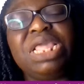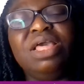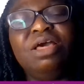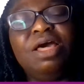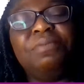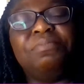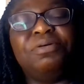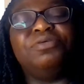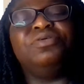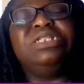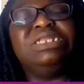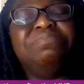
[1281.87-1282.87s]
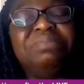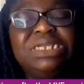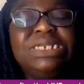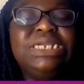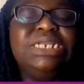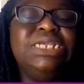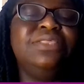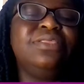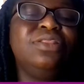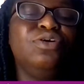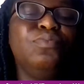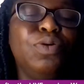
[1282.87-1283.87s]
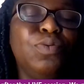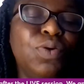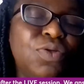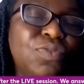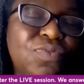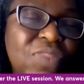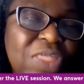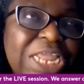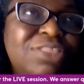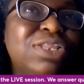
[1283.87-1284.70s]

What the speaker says: But the bleeding is the number one thing.